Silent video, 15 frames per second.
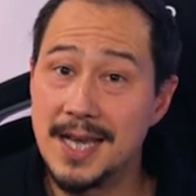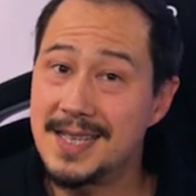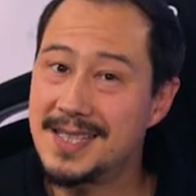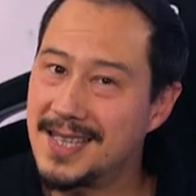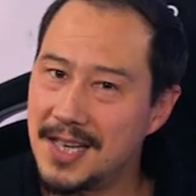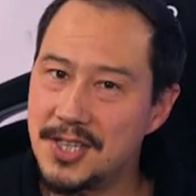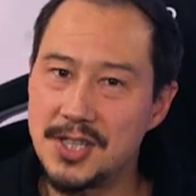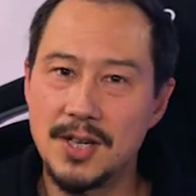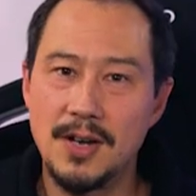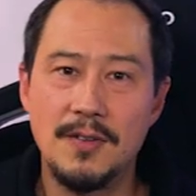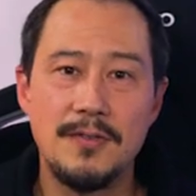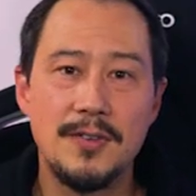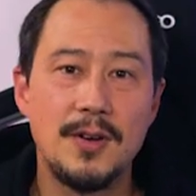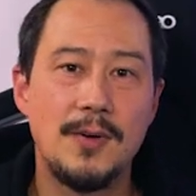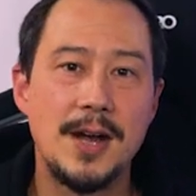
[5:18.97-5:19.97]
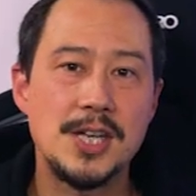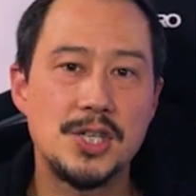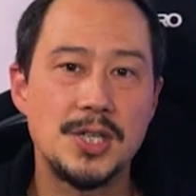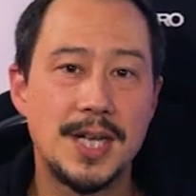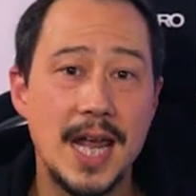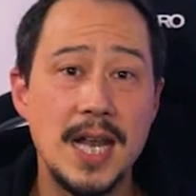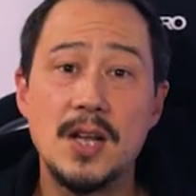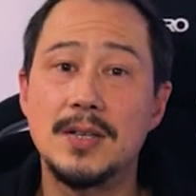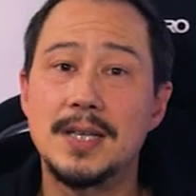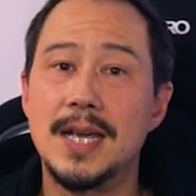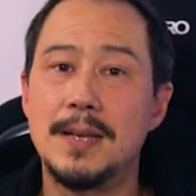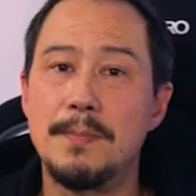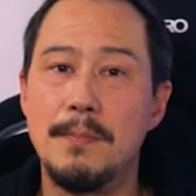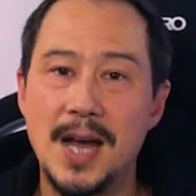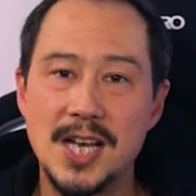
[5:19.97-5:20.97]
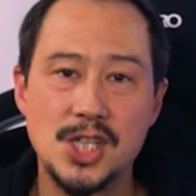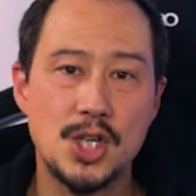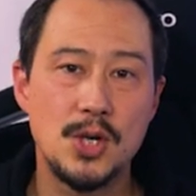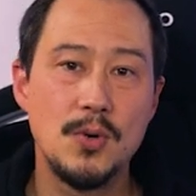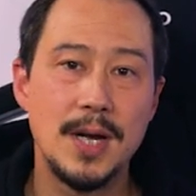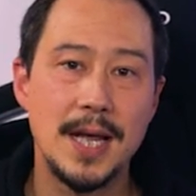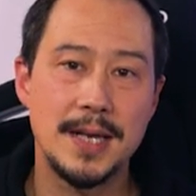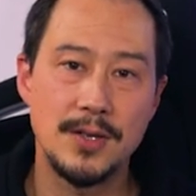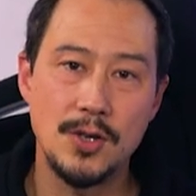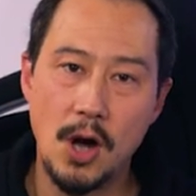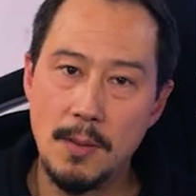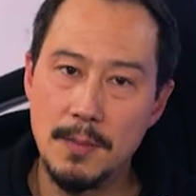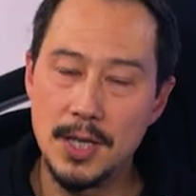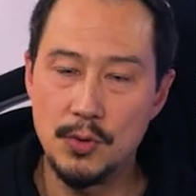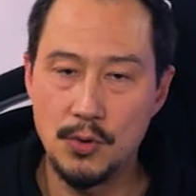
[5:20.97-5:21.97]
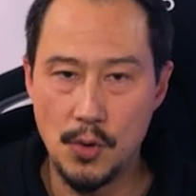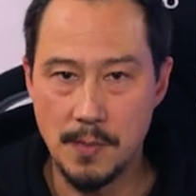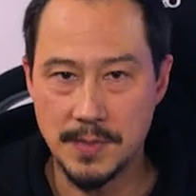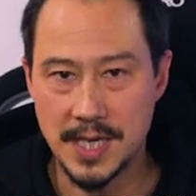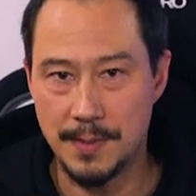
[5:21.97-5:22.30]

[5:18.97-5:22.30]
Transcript: Such a configuration cannot get much cooler at normal room